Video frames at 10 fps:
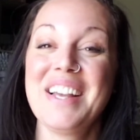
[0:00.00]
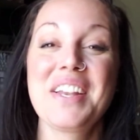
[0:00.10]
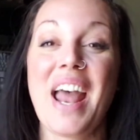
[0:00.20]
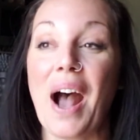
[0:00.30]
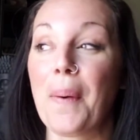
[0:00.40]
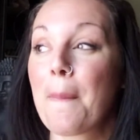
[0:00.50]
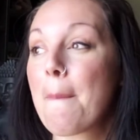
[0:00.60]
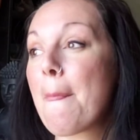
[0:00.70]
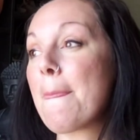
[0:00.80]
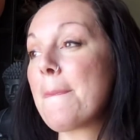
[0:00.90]
Now,
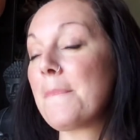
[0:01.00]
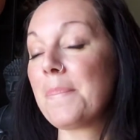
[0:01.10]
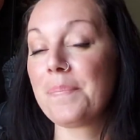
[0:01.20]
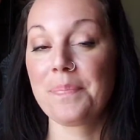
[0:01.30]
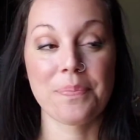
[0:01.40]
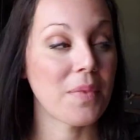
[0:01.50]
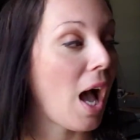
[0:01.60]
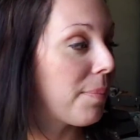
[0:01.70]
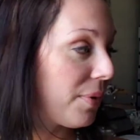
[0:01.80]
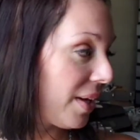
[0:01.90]

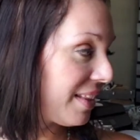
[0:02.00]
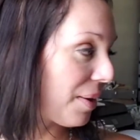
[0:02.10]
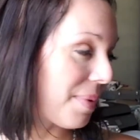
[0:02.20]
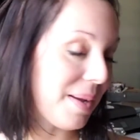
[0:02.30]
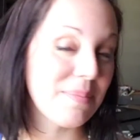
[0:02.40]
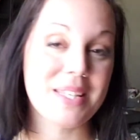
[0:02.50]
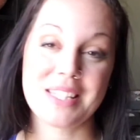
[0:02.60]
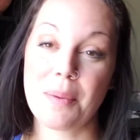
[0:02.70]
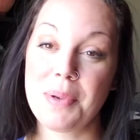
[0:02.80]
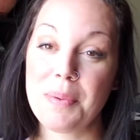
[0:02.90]
I'll be right there, babe.
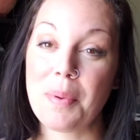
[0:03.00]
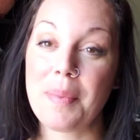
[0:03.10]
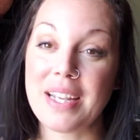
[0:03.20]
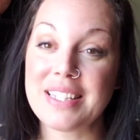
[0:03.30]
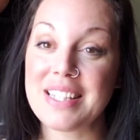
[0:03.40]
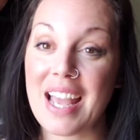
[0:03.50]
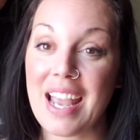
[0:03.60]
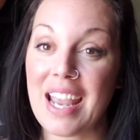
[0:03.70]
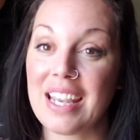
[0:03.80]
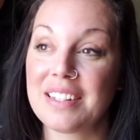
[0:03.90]
Some people might
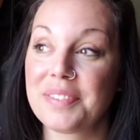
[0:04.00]
say